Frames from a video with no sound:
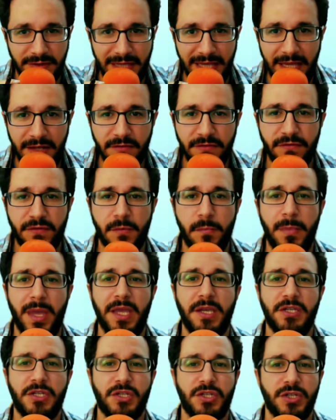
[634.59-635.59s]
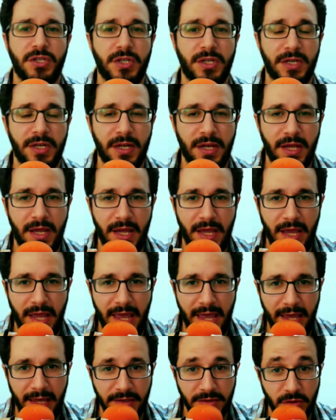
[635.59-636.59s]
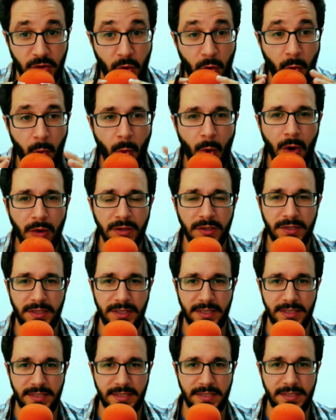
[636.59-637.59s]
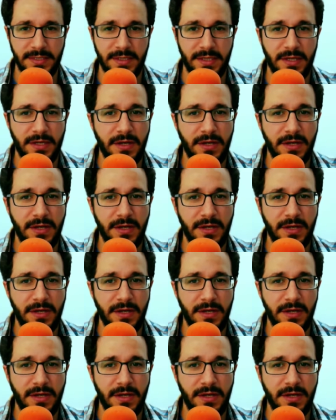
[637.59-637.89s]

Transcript: information and qualities,